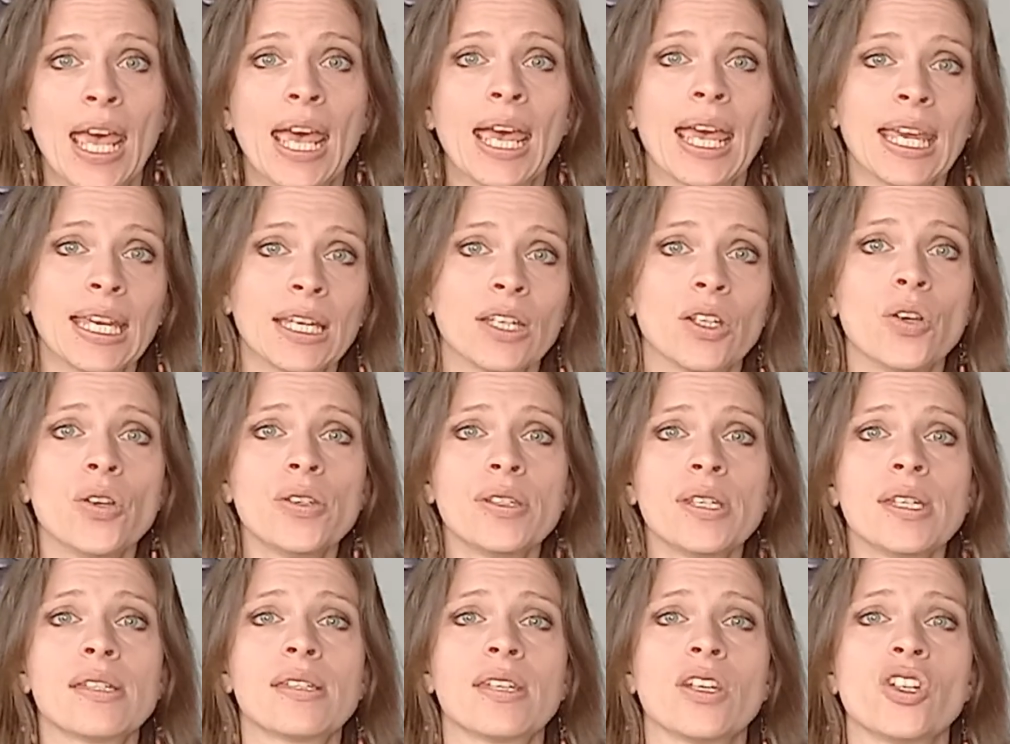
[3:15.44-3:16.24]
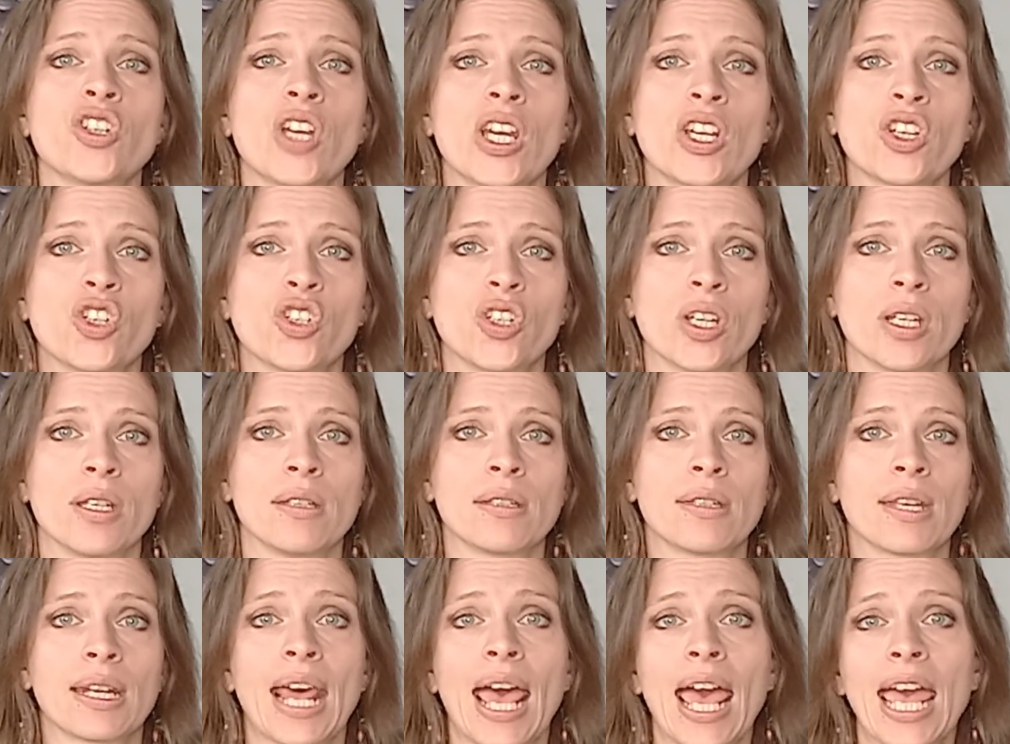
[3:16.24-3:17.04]
It uses
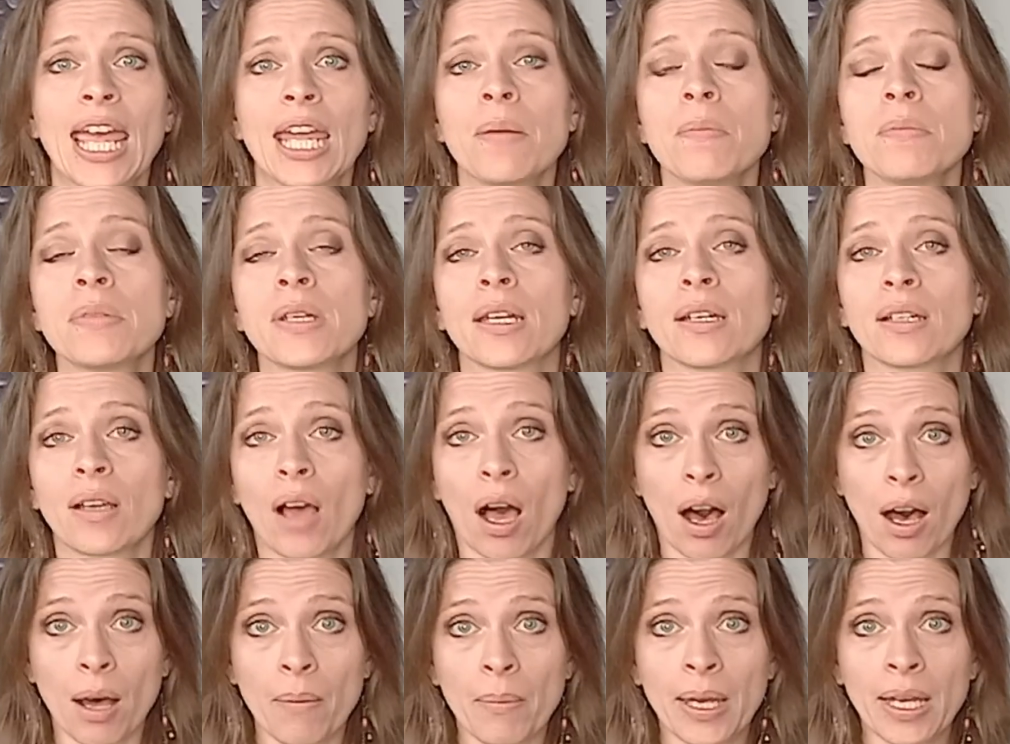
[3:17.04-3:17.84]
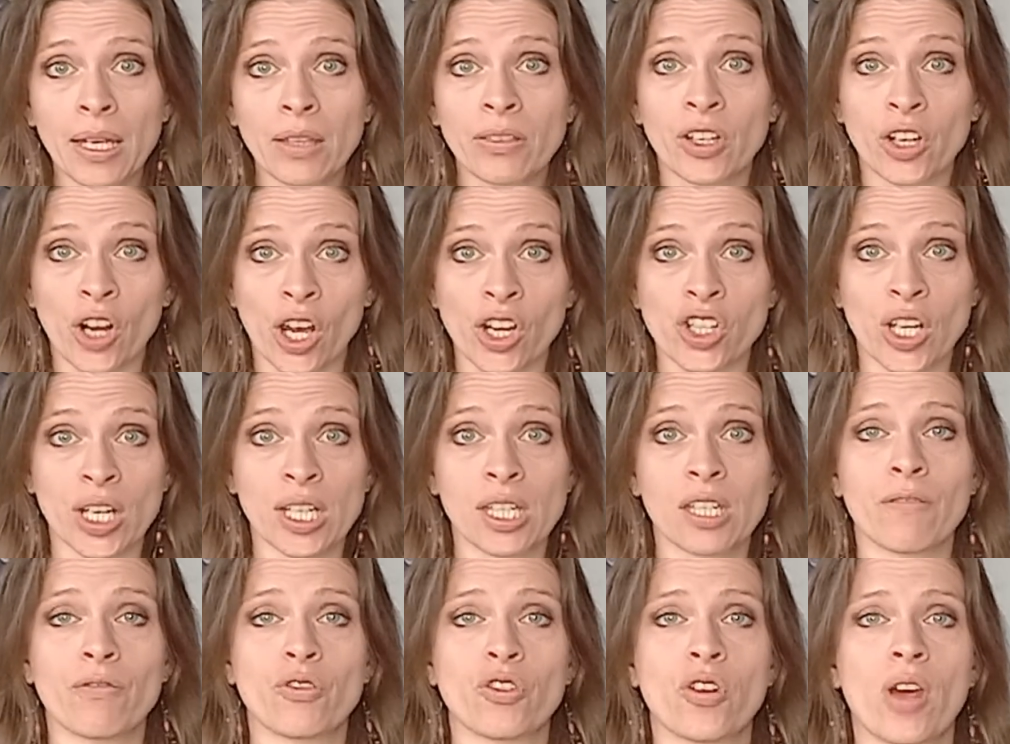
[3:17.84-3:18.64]
suggestions that are aimed at calming the
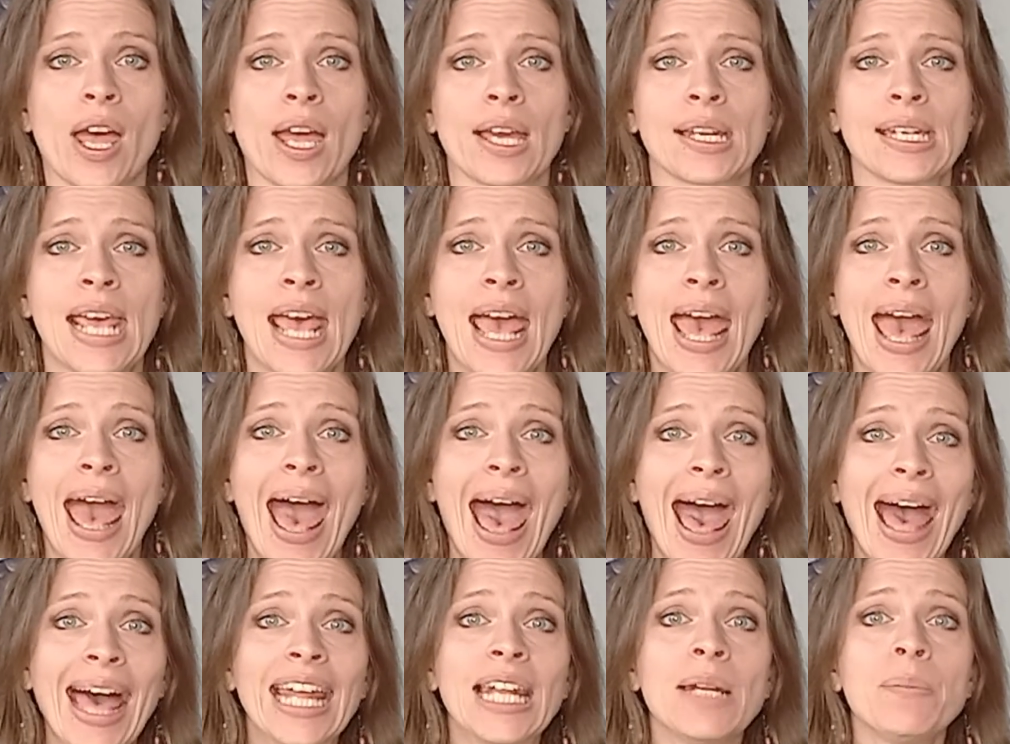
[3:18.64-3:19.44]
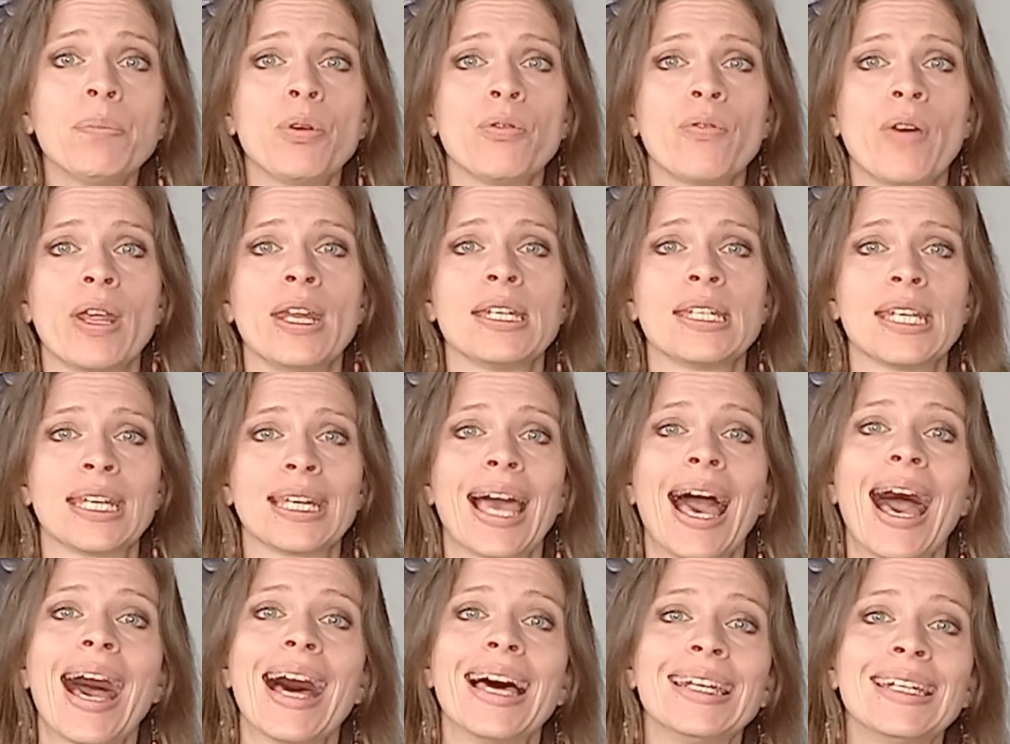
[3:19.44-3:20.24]
digestive tract and
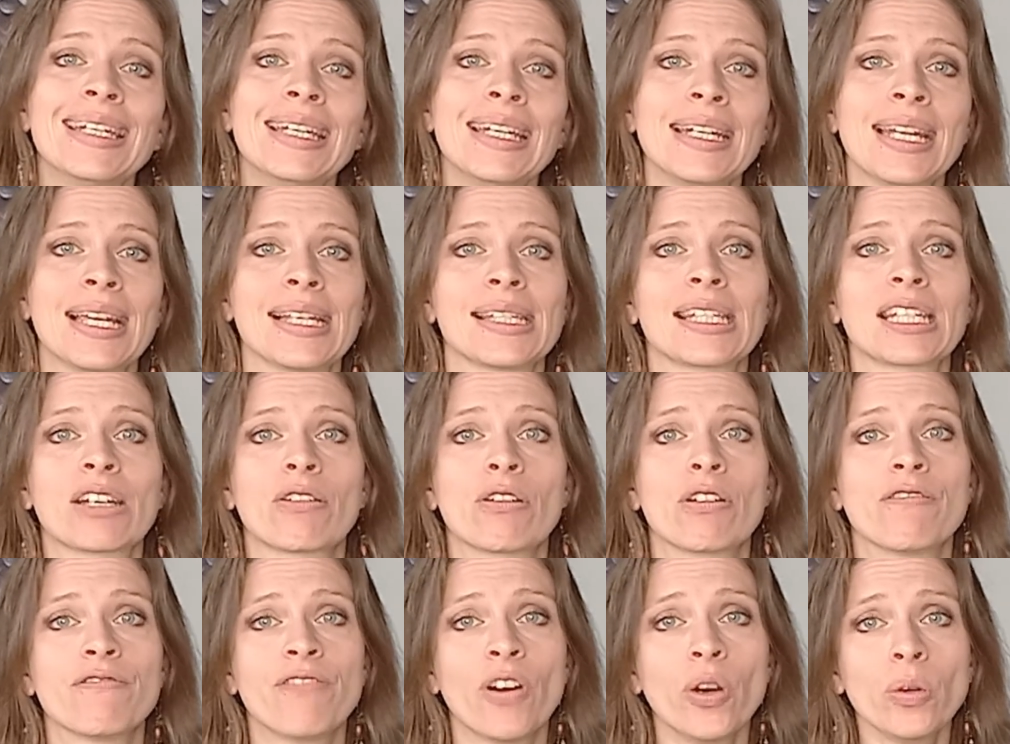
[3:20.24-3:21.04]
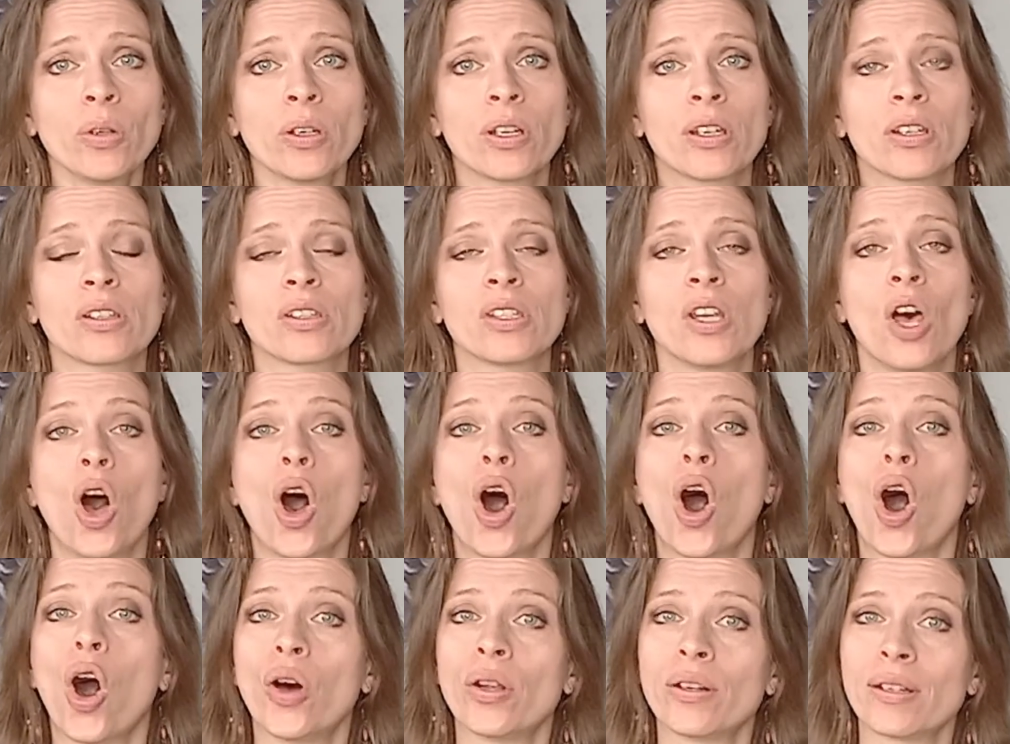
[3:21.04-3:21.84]
preventing unnecessary focus
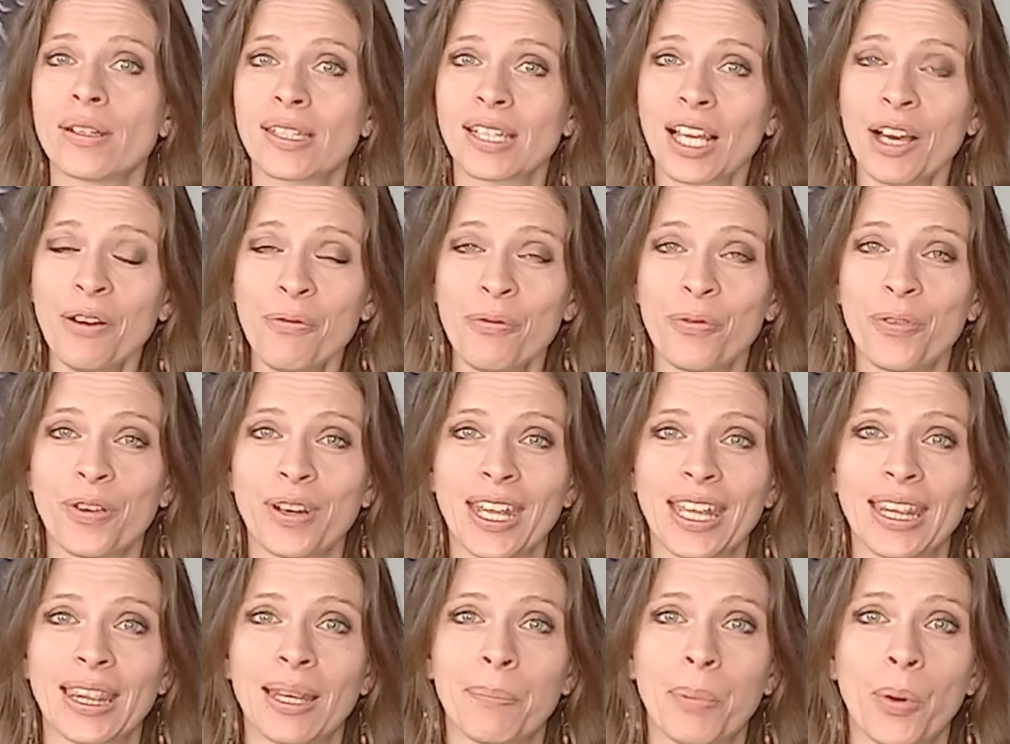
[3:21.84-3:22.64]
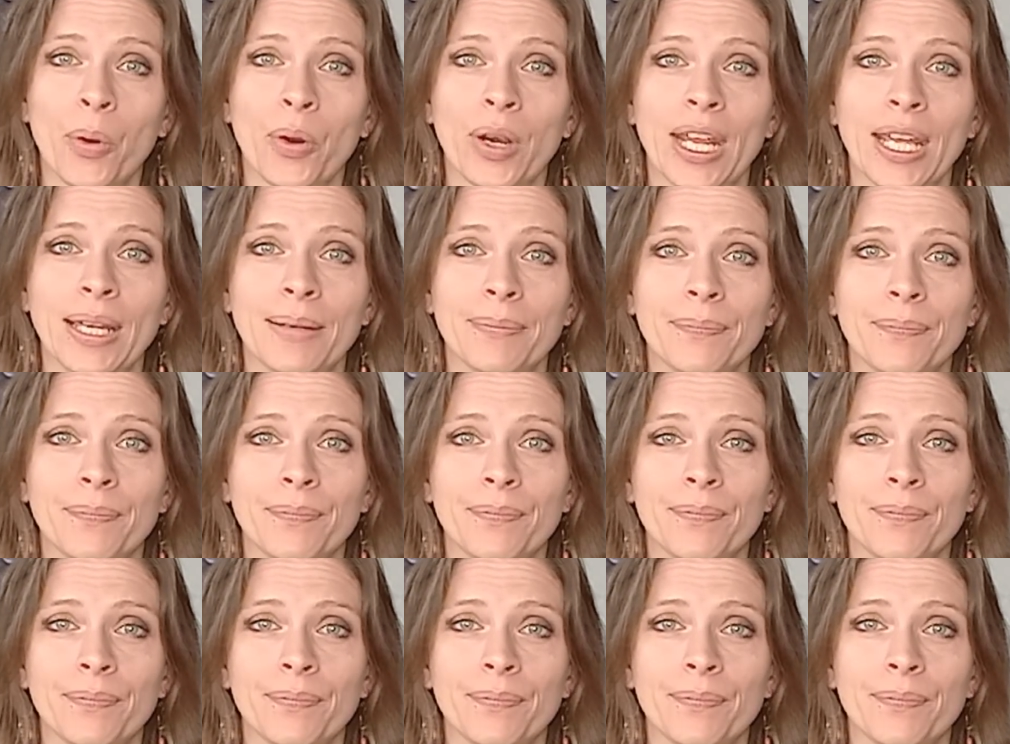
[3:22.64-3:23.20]
on discomfort in the body.